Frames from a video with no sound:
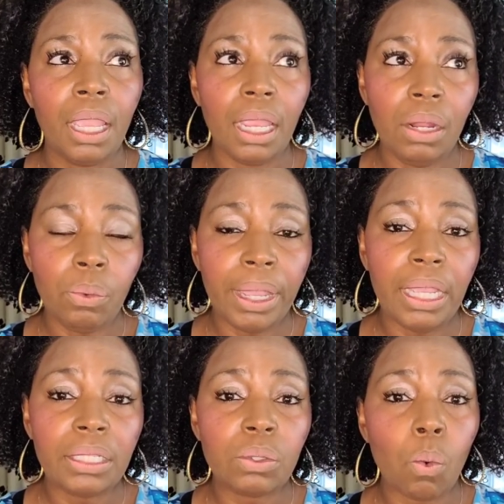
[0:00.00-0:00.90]

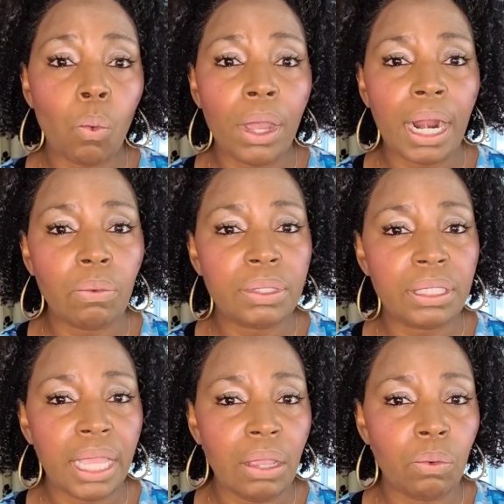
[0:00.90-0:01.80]
Anyways, what I was
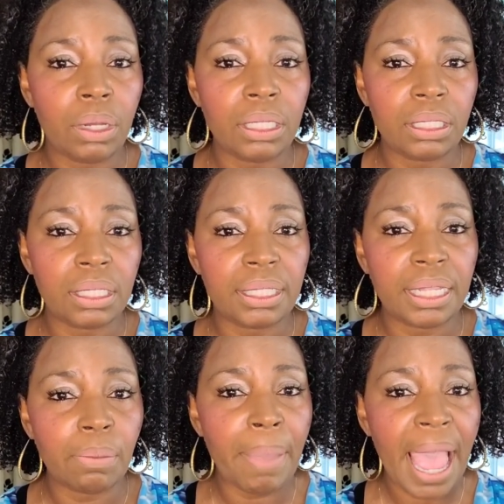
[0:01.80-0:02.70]
saying is
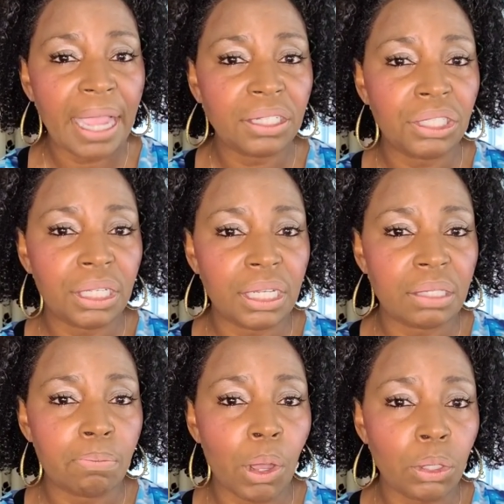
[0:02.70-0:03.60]
that the packaging
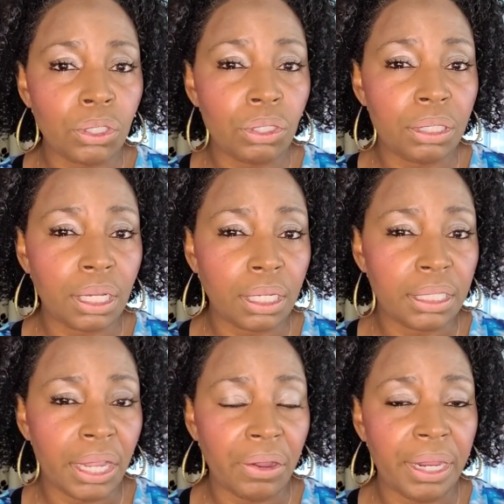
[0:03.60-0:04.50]
is most
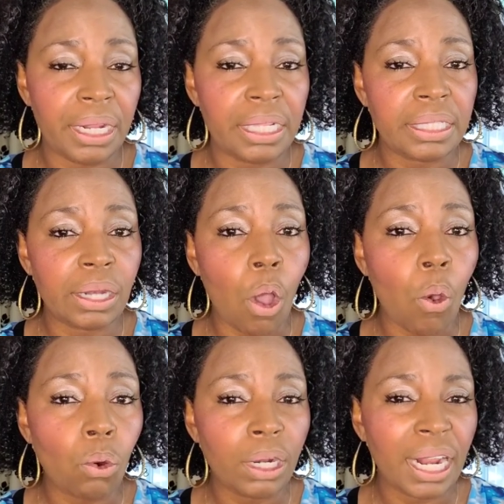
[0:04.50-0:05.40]
utilitarian. It's an
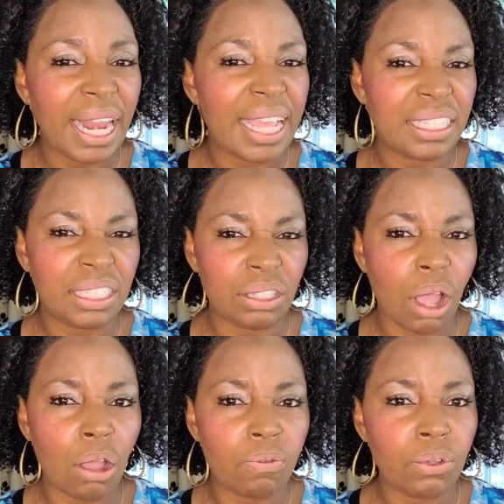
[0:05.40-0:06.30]
old classic
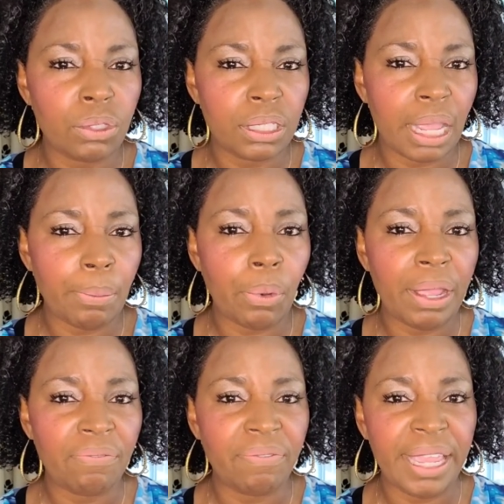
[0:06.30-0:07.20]
dog food staple
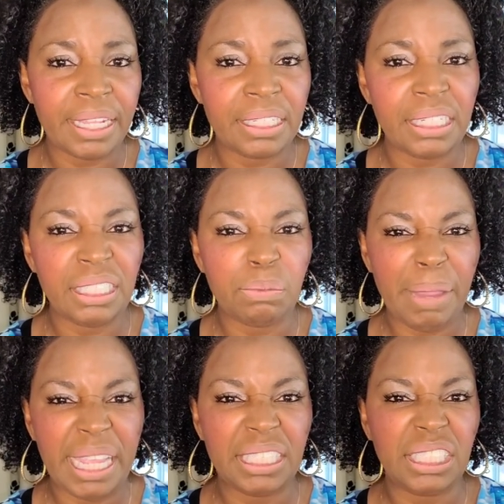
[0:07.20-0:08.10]
and fancy
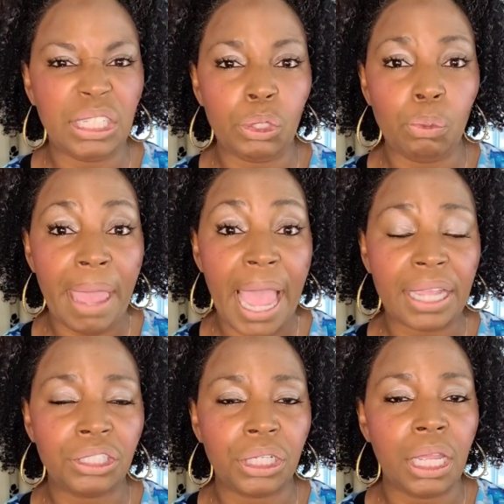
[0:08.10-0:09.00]
schmancy new
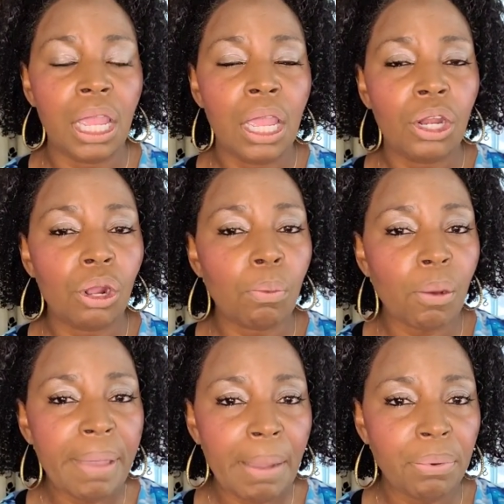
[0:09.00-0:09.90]
packaging. No more
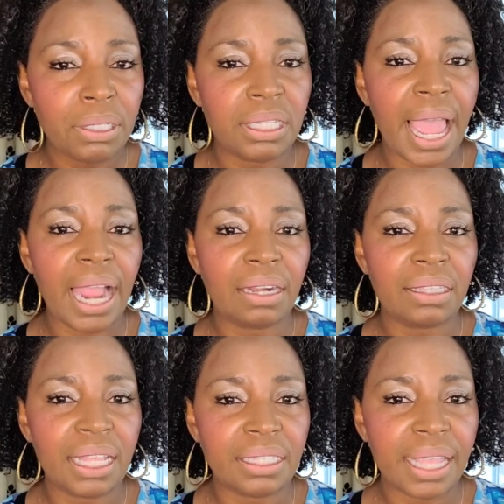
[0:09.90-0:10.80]
paper sack.
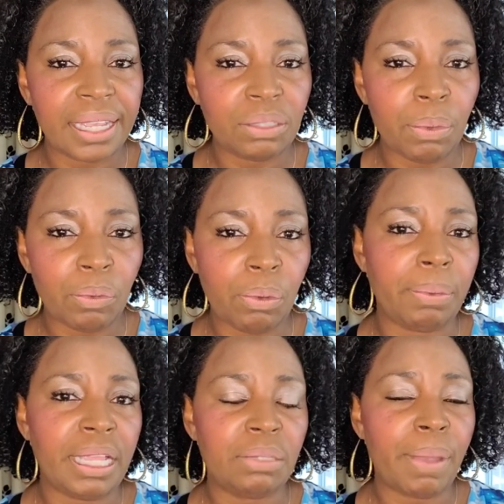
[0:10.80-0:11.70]
That sack has been
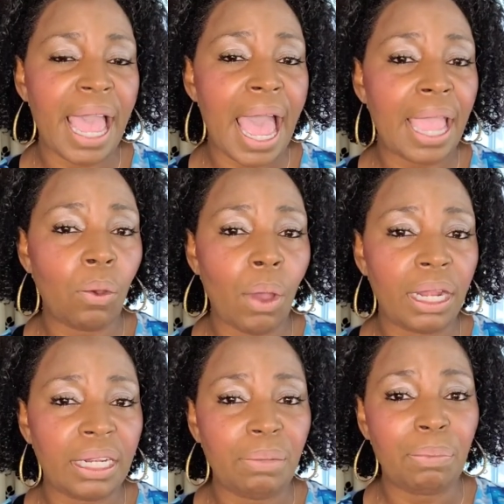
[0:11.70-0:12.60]
replaced by a high
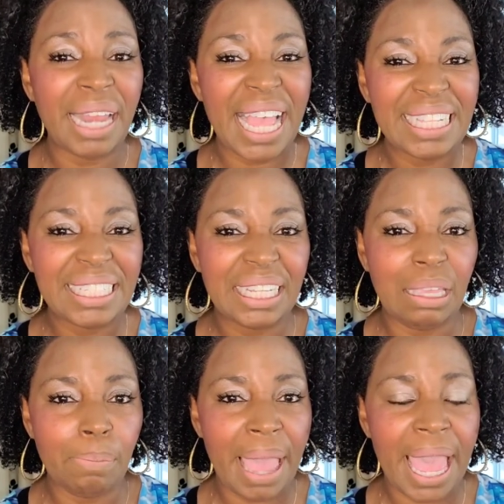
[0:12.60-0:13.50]
quality
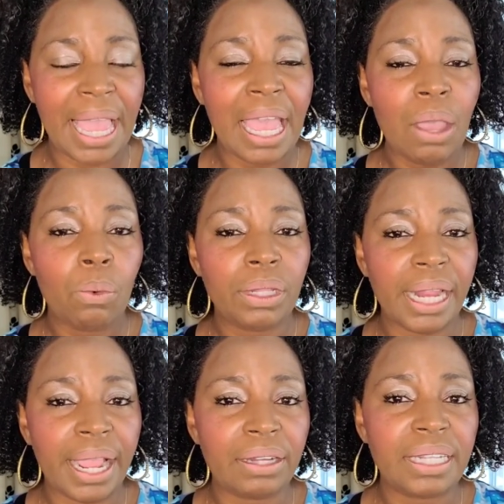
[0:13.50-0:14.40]
plasticky bag with
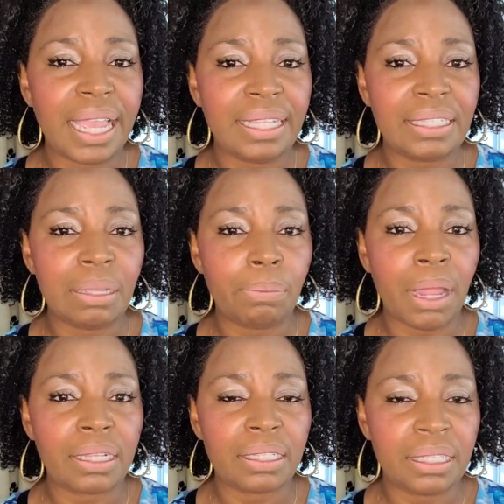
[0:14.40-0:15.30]
an airtight
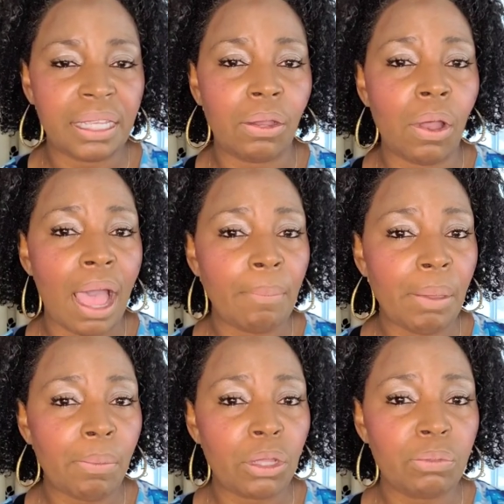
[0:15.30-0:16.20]
Ziploc seal. I
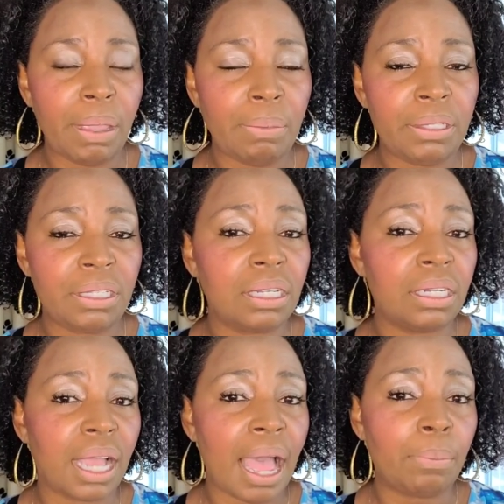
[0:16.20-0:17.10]
mean, most babies couldn't
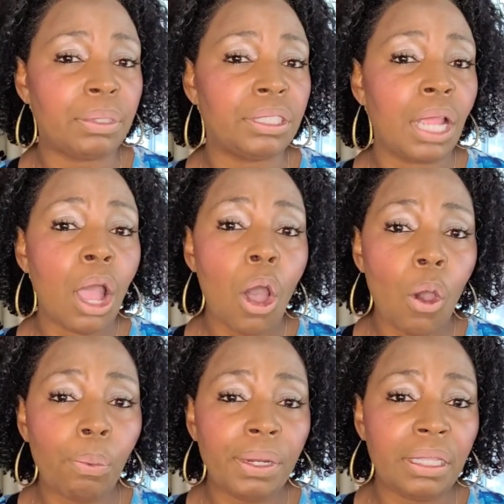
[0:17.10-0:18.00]
accomplish
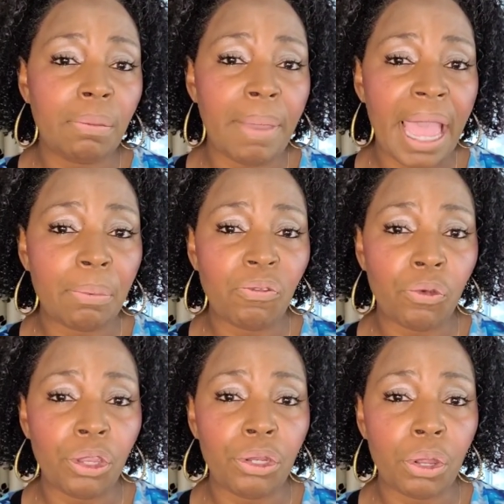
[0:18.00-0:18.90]
opening the bag
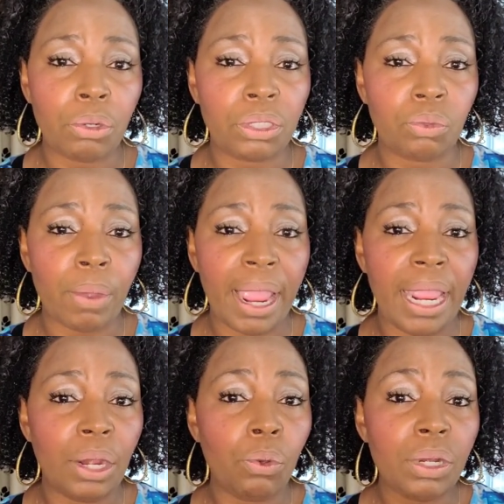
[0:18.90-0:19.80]
before you notice,
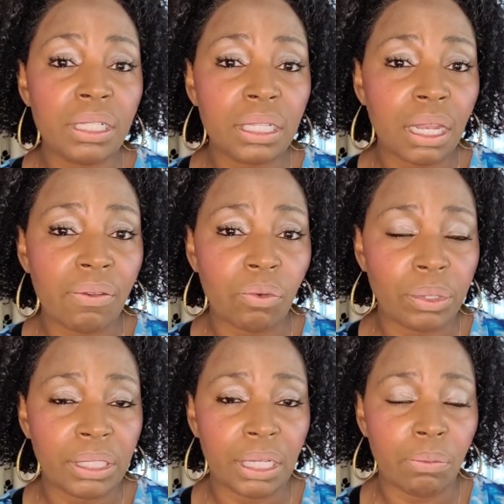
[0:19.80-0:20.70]
right? And who doesn't love a
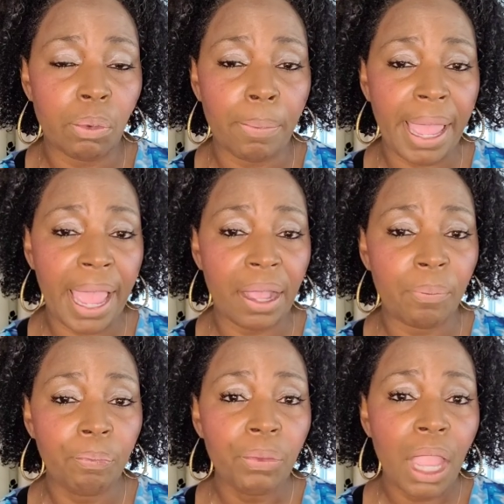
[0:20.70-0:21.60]
resealable bag?
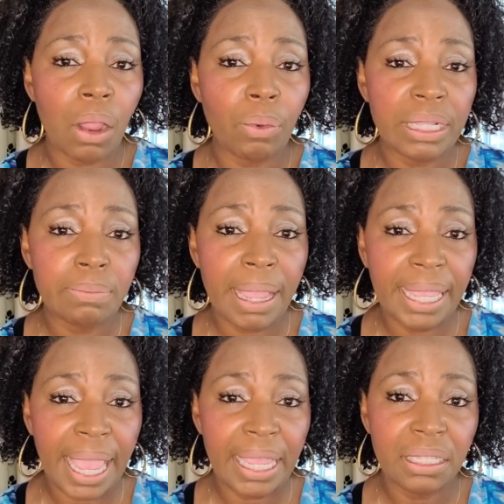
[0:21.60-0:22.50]
I rest my
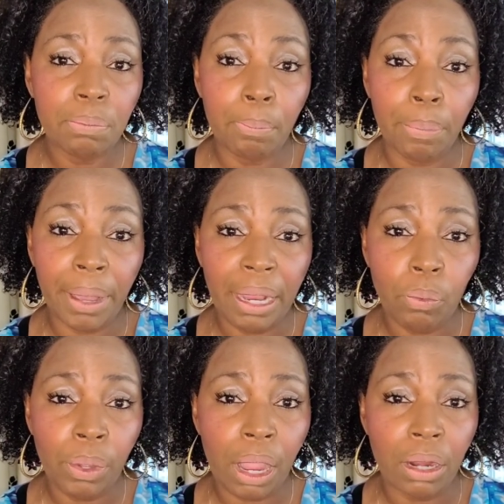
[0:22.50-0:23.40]
case, but
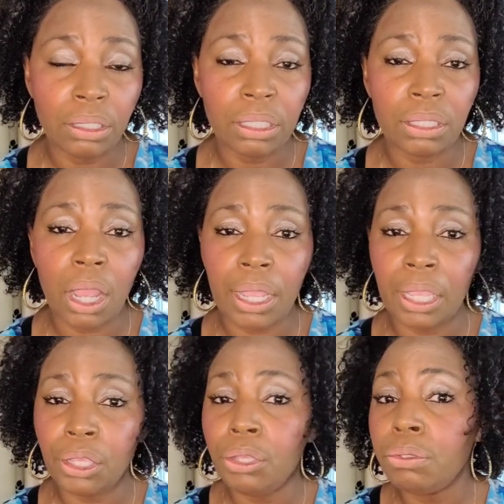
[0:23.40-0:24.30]
we aren't just
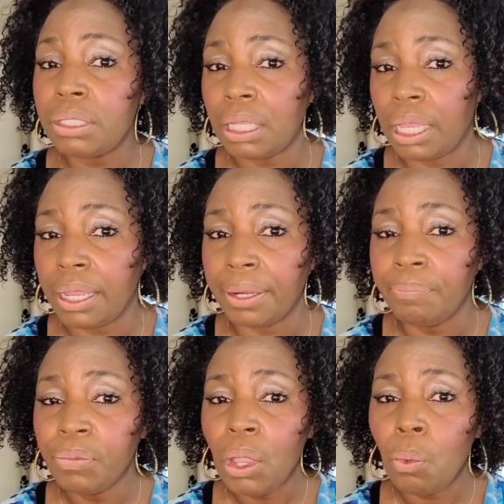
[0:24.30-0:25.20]
talking cutesy here.
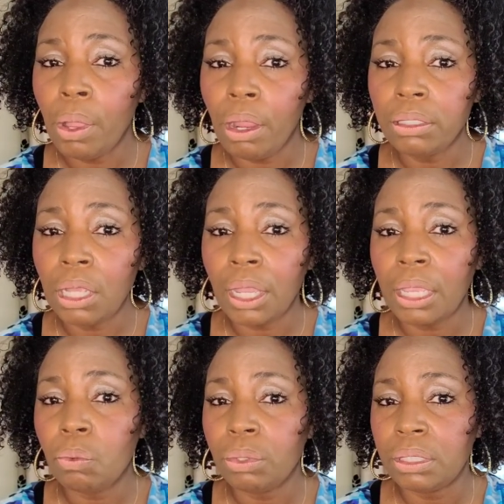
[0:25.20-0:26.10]
We are
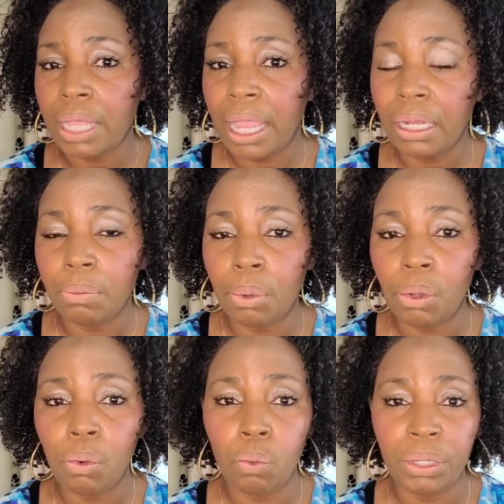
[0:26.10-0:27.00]
talking
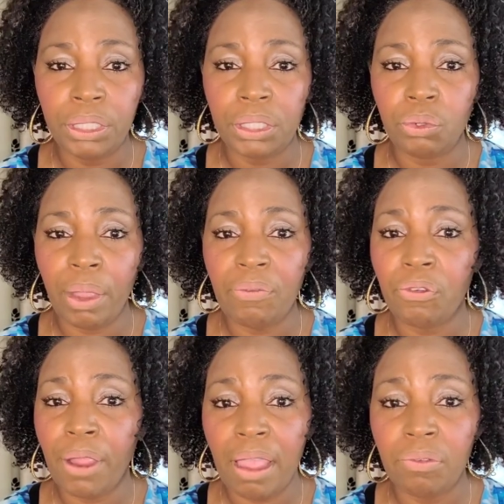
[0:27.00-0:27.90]
recyclable, which is great
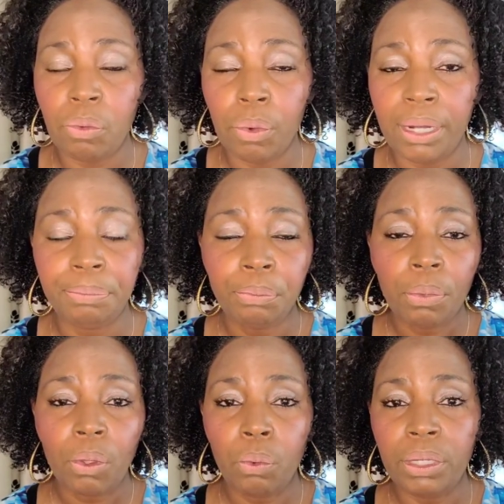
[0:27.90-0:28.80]
for everyone.
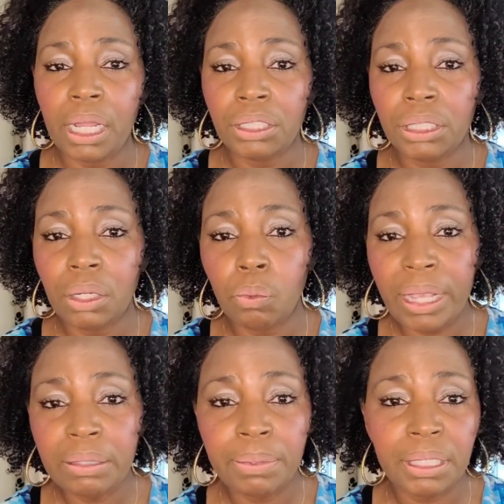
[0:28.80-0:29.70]
Reduction in
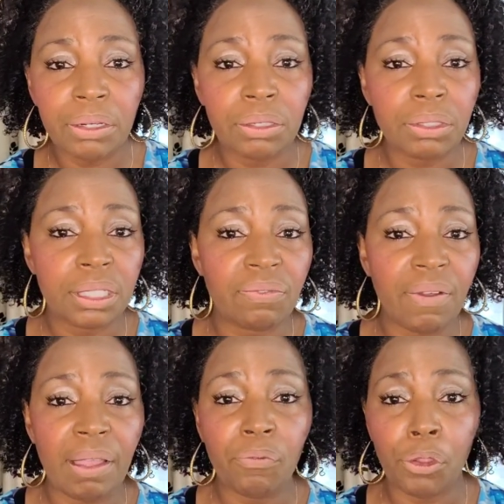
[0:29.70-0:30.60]
waste materials is
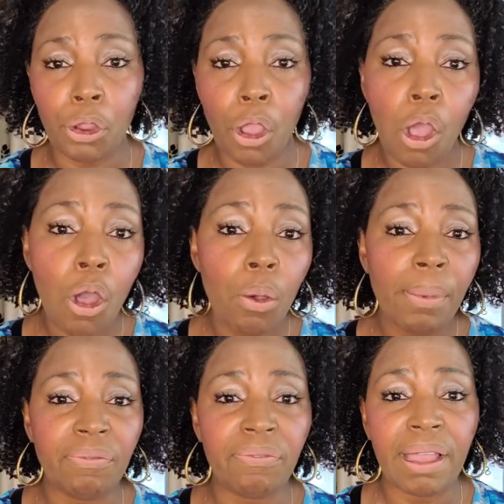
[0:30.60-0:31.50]
fine for your home
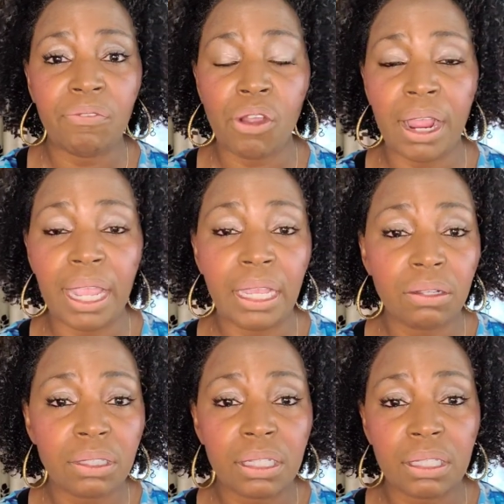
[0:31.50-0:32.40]
and fine for our
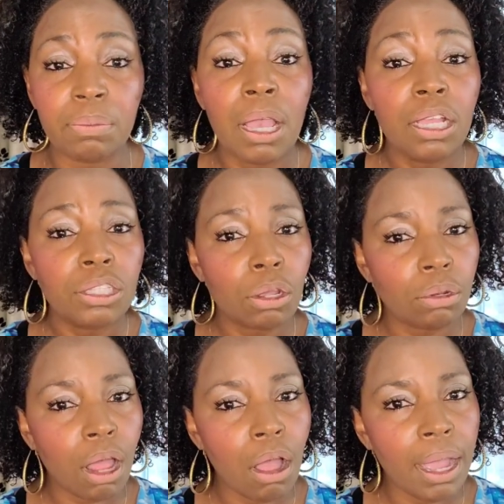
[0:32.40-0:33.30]
ecosystem, so
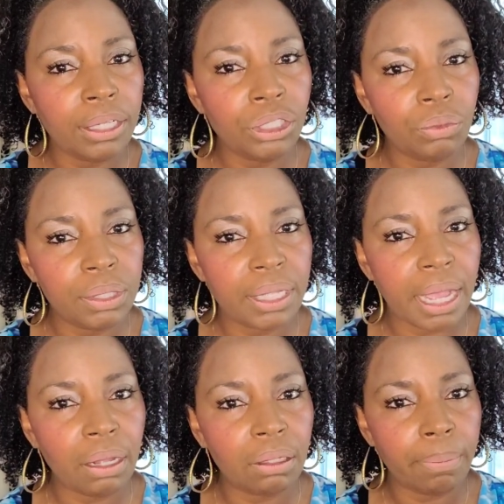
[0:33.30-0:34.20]
long as you
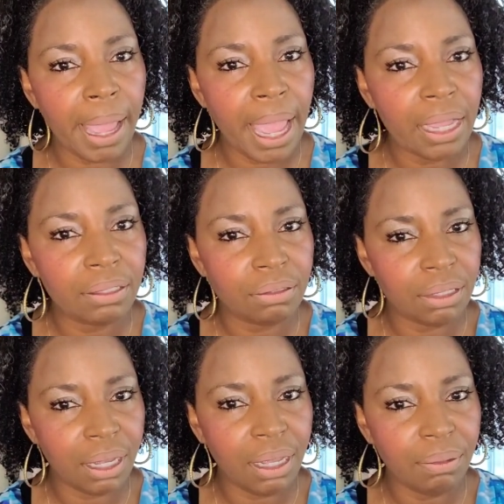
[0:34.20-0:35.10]
recycle the bags, you
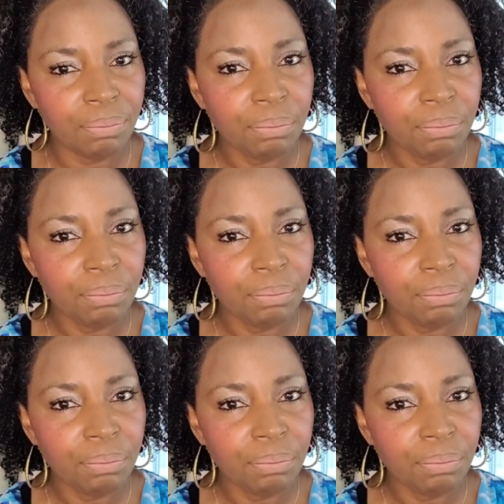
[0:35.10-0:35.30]
did?